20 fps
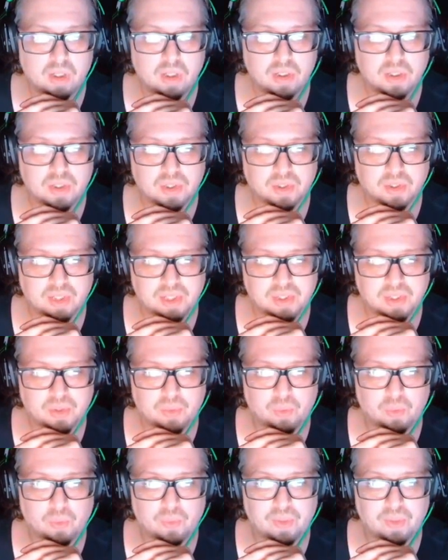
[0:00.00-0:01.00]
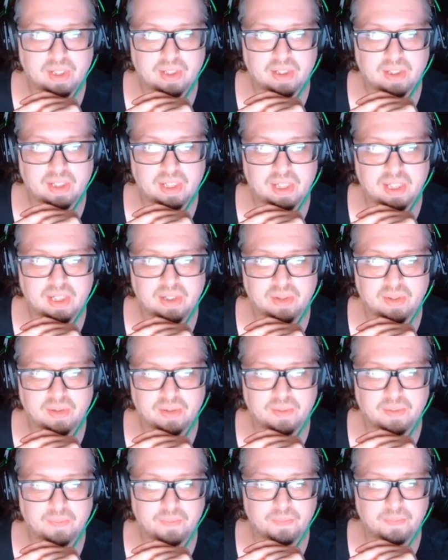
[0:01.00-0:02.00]
let's scroll down in here,
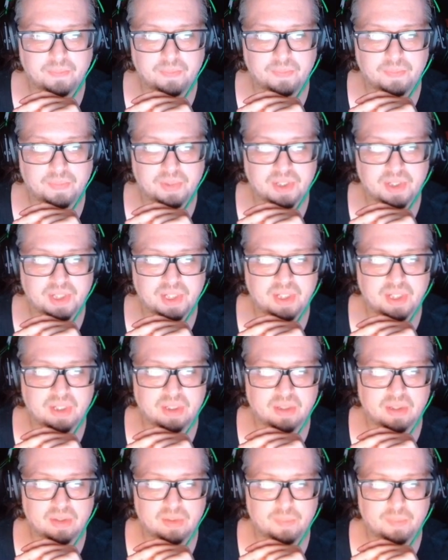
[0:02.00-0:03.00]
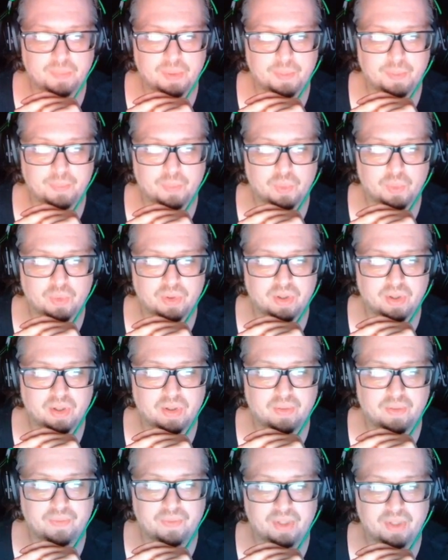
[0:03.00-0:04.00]
see a little bit more
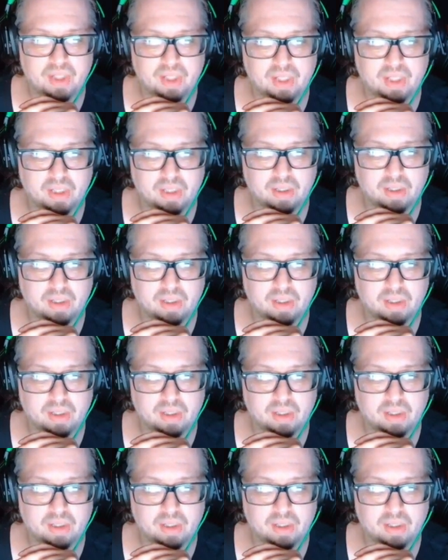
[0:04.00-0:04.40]
of the